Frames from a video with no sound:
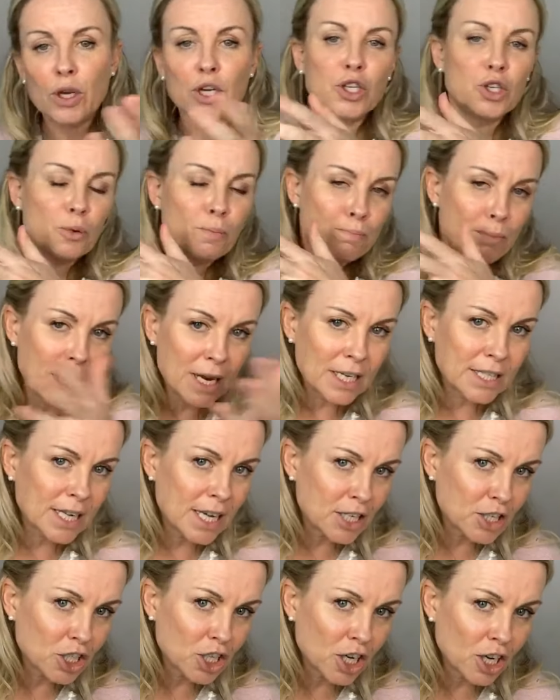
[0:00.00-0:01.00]
We can do
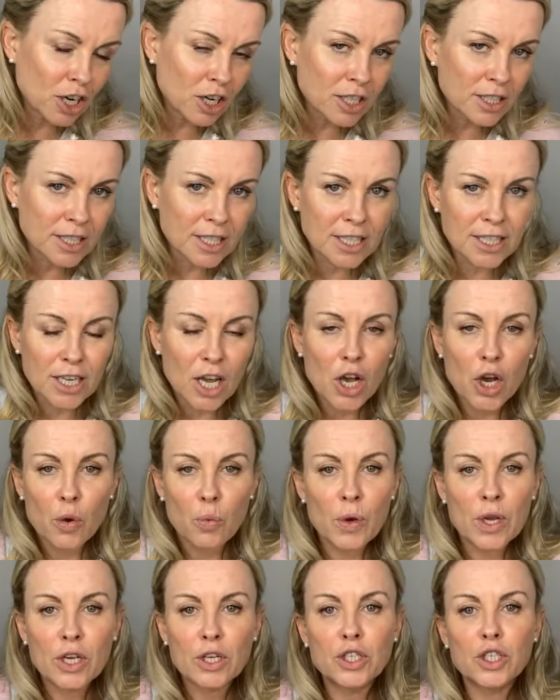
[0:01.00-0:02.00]
meditation classes.
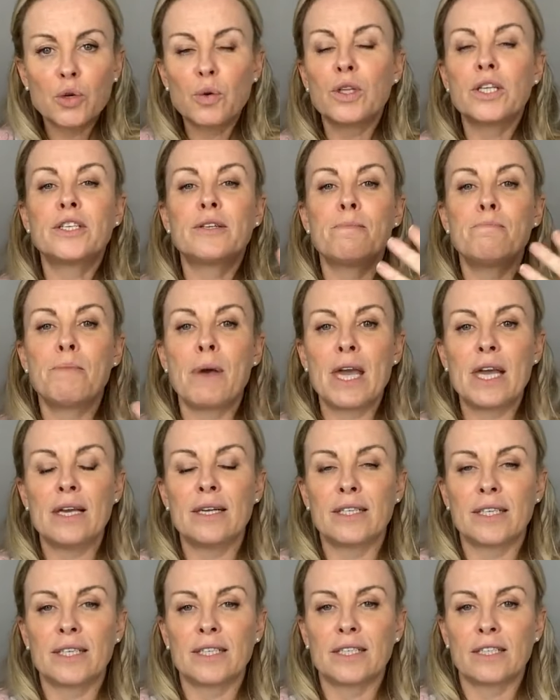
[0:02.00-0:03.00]
We can do all this
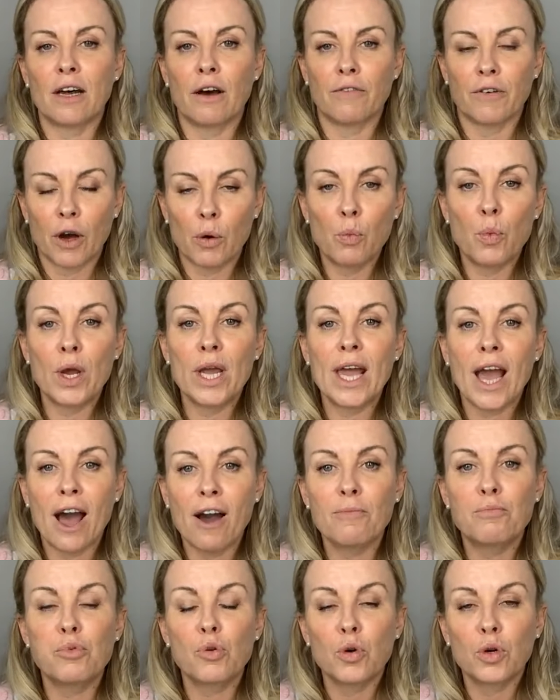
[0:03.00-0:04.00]
amazing stuff. And we
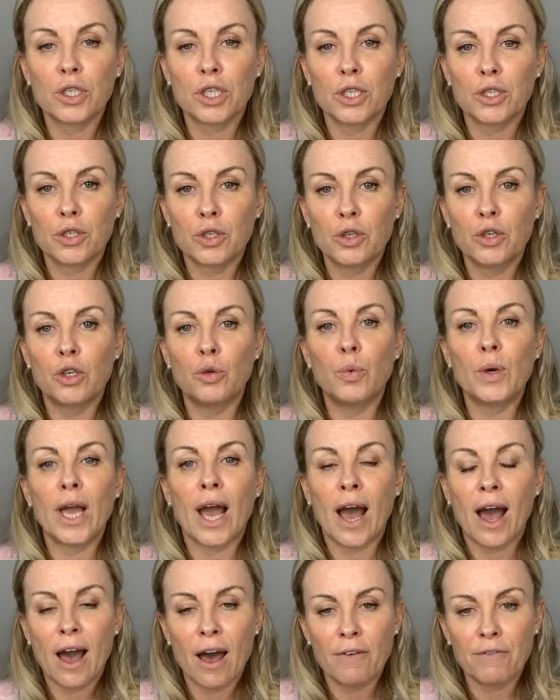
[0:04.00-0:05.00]
have brought it to you.
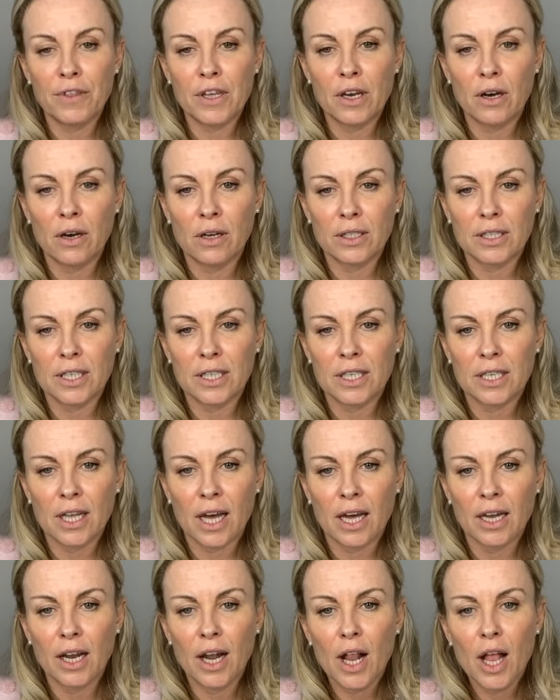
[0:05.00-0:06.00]
We have the answer to
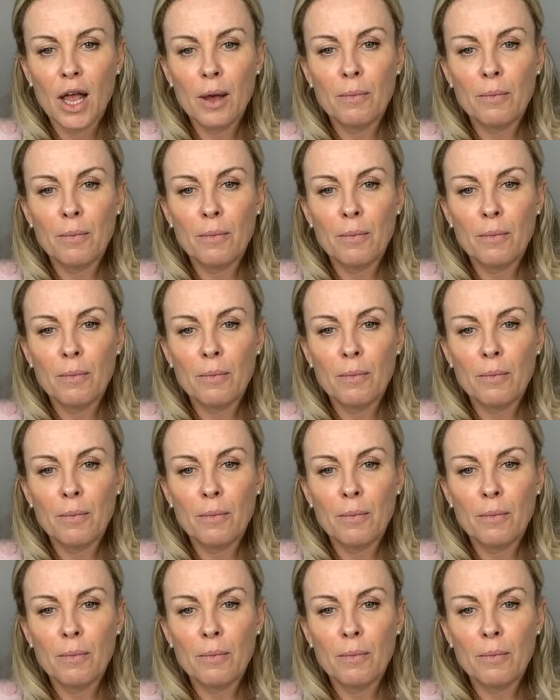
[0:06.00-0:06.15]
that.